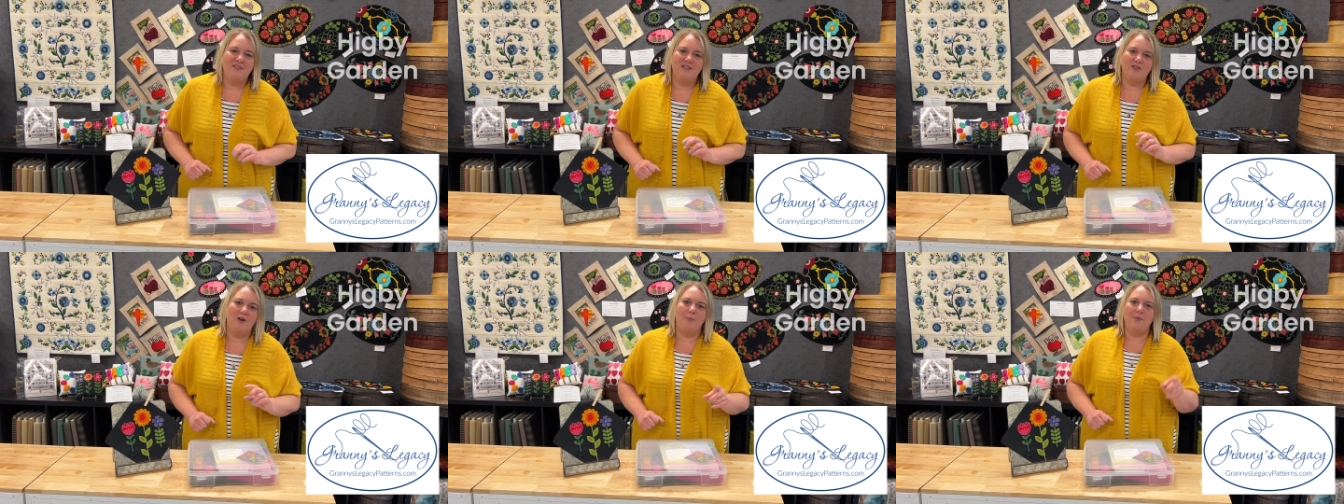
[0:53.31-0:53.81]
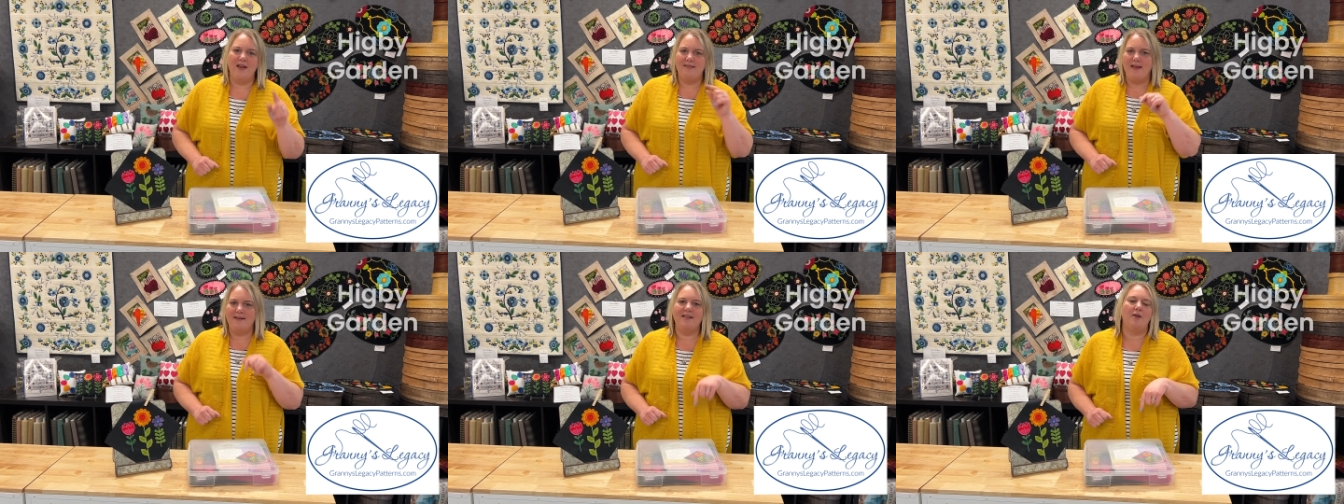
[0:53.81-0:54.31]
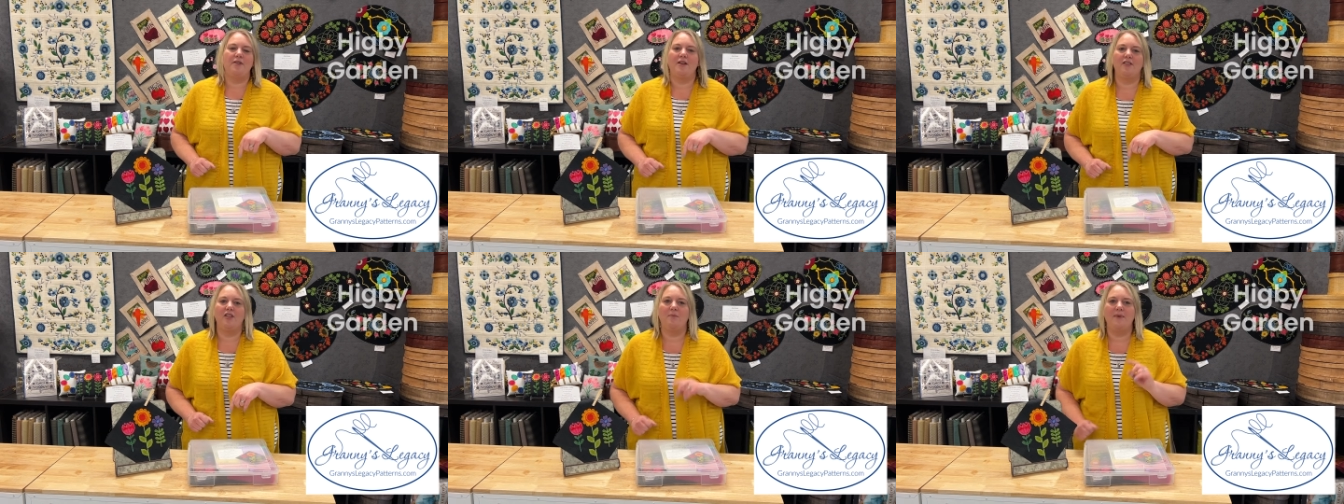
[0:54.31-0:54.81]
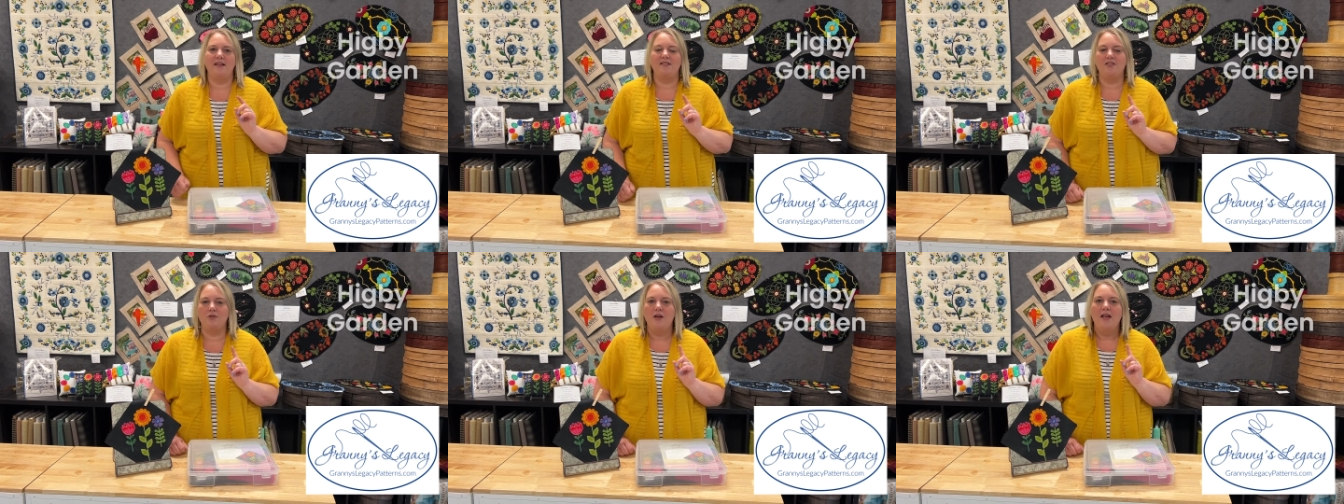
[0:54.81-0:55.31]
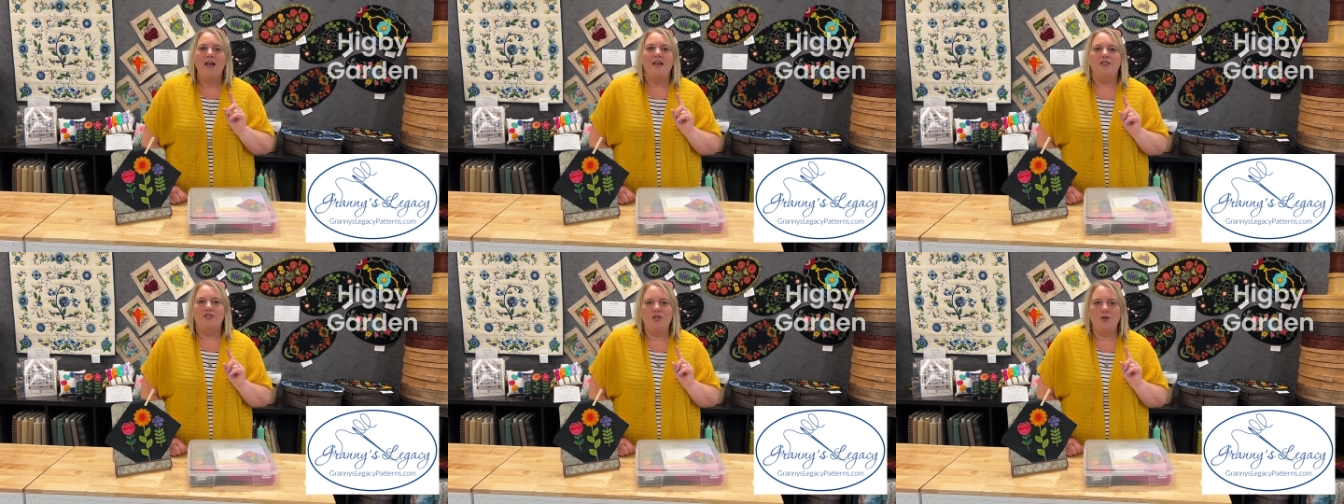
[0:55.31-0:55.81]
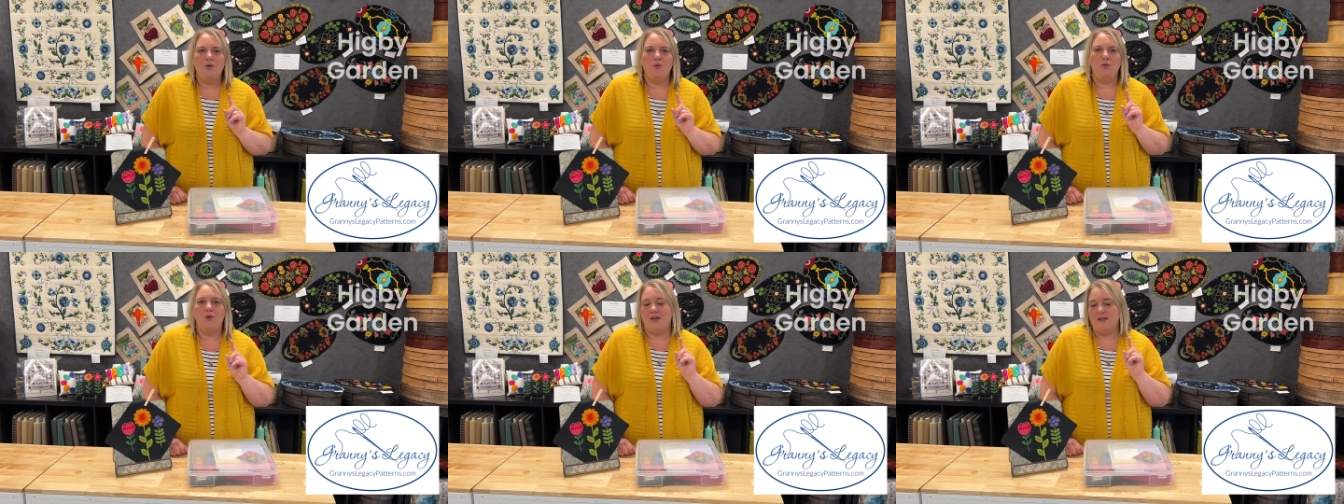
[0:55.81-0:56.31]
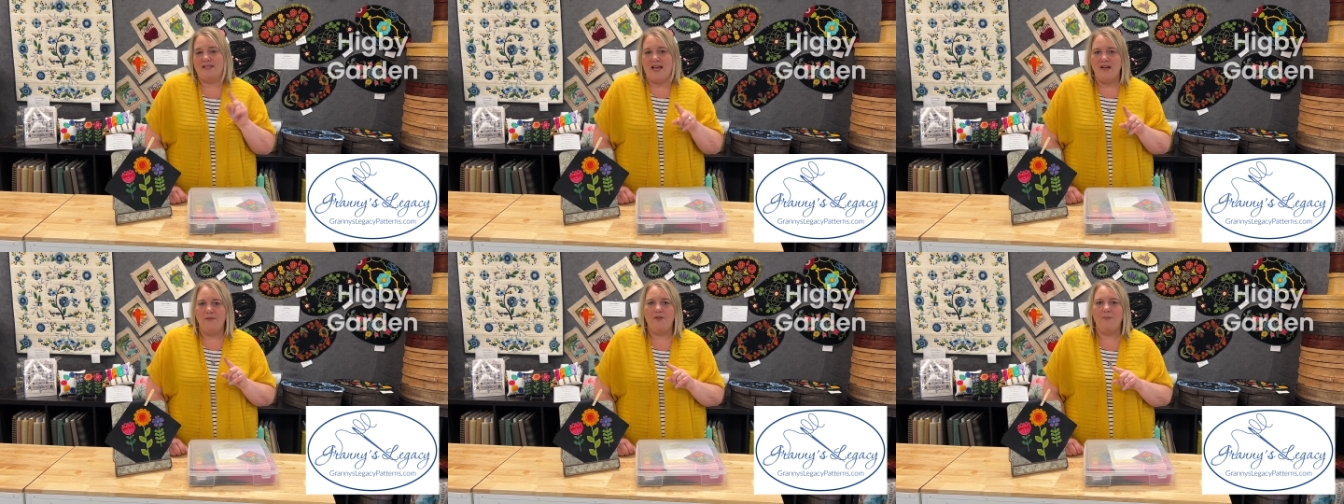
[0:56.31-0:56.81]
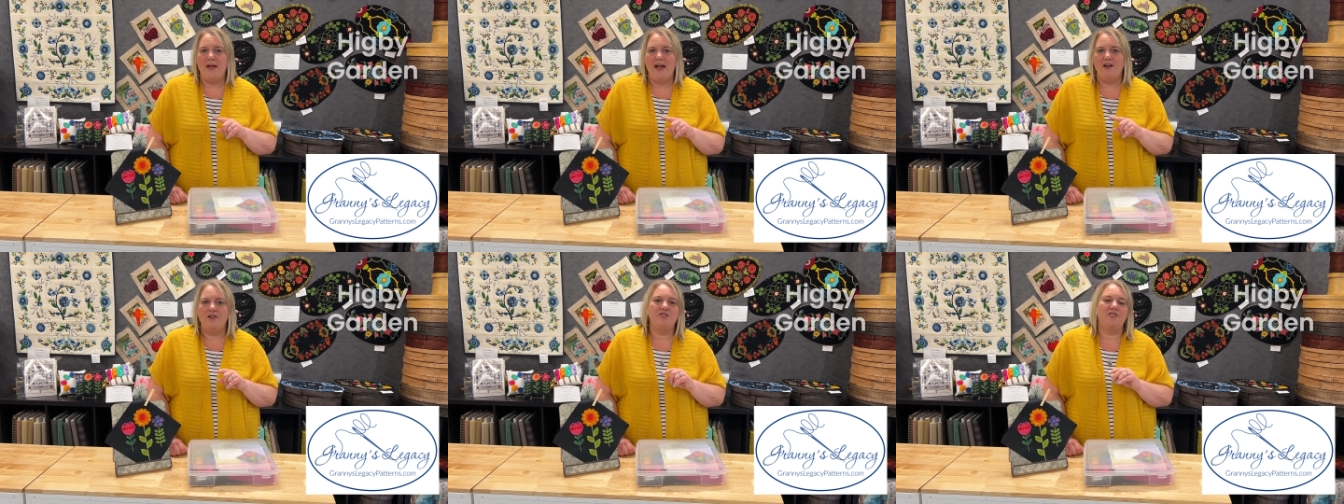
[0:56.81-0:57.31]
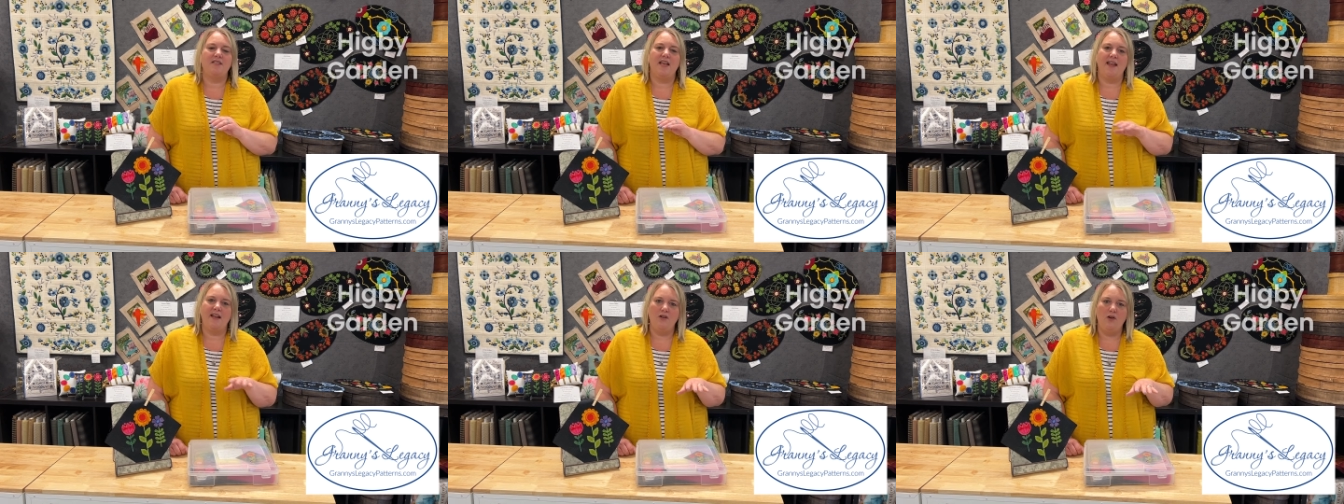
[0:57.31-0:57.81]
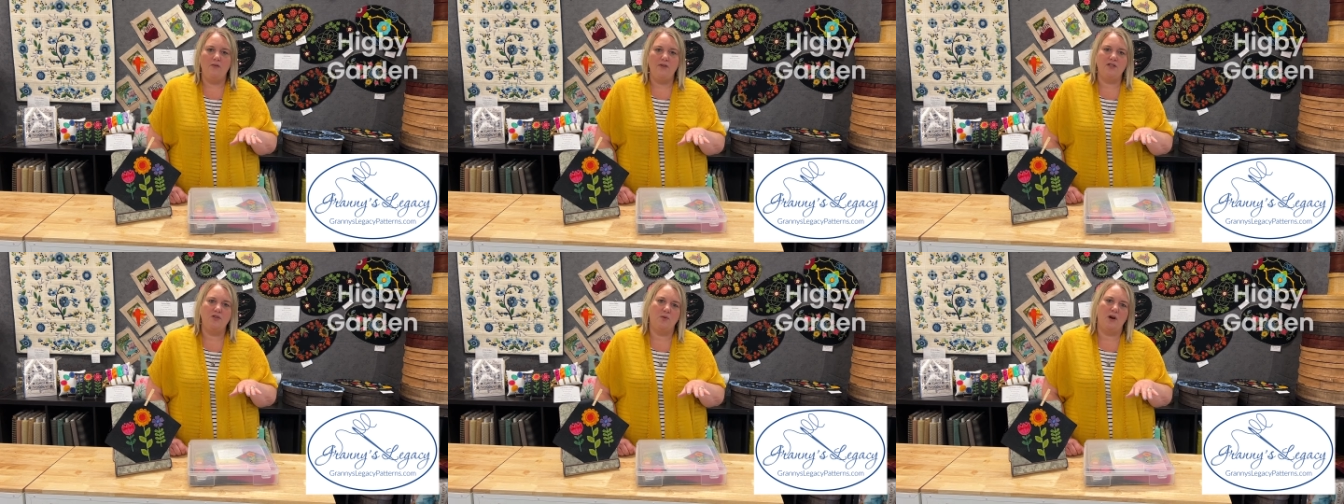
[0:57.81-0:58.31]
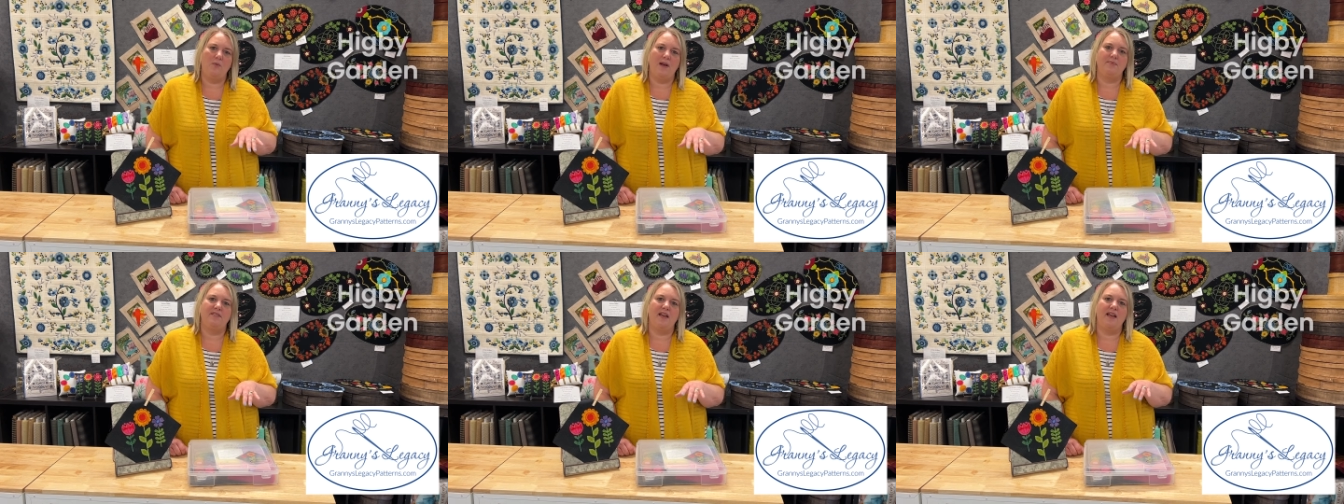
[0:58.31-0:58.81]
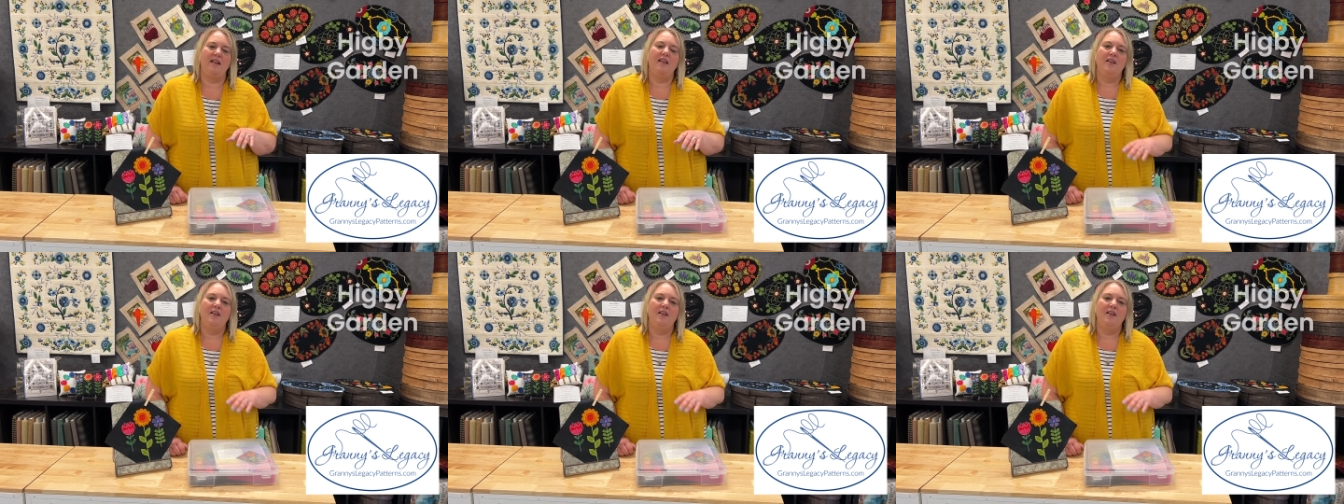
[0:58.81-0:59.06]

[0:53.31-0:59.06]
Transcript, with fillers: So I'll break that down here a little bit. So to sign up for patterns, just head on over to our website,